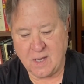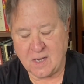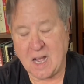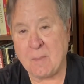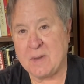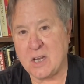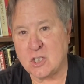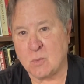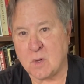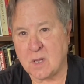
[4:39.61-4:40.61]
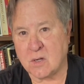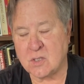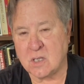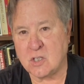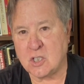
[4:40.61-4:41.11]
combination with our
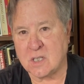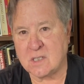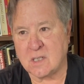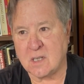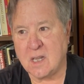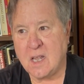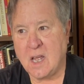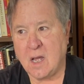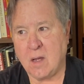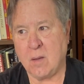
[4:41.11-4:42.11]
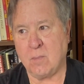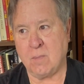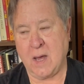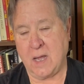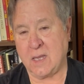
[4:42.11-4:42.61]
son Justin,
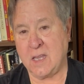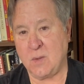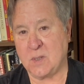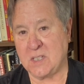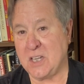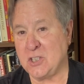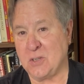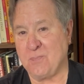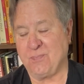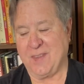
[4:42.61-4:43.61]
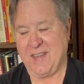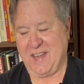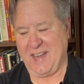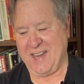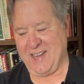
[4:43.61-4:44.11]
My Key West Kitchen.
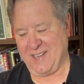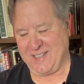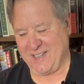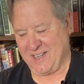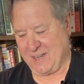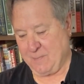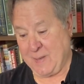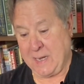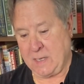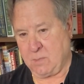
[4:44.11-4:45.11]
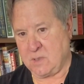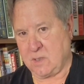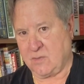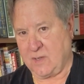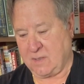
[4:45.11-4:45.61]
And Penny was
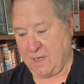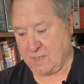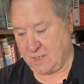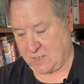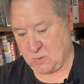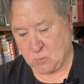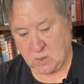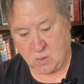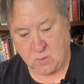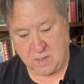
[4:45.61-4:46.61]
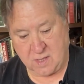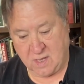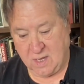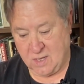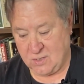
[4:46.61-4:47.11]
just fantastic to work with.
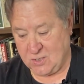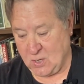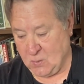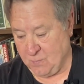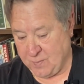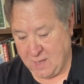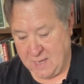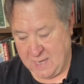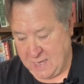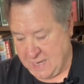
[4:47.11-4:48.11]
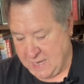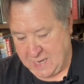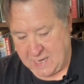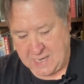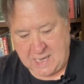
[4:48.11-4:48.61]
So
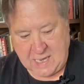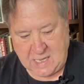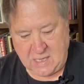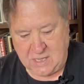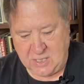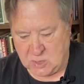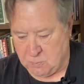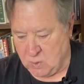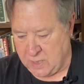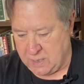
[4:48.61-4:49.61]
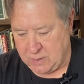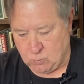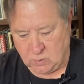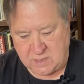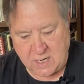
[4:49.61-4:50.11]
this book
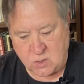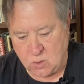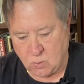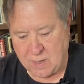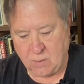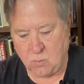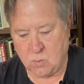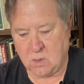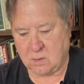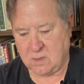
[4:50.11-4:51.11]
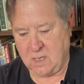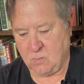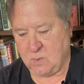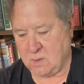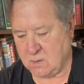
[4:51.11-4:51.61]
will take you around the world. It
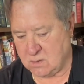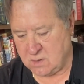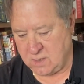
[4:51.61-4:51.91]
will